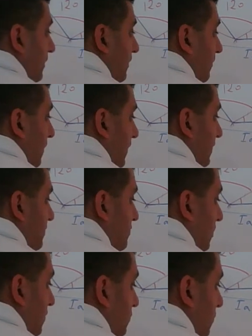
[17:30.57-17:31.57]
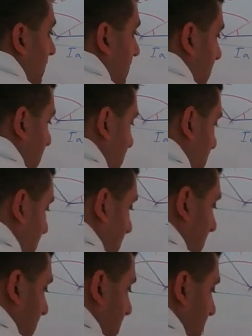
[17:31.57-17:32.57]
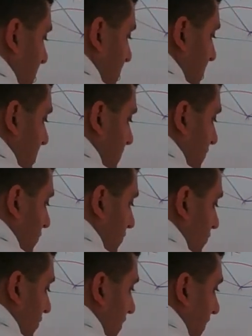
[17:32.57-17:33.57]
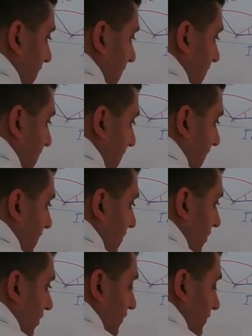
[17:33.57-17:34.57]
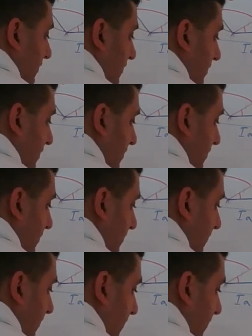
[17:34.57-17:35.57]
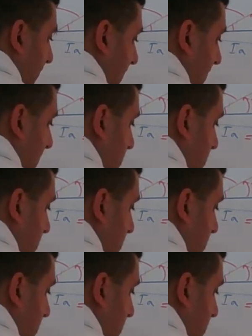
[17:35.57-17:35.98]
minus 120. This is equal to I angle of plus